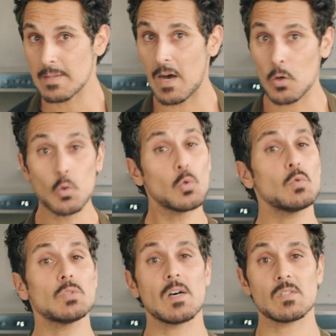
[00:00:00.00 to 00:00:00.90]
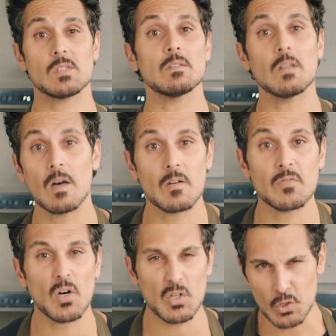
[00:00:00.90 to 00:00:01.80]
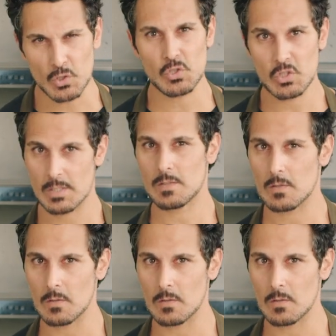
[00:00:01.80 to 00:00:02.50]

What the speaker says: Now, who doesn't love a good schnitzel?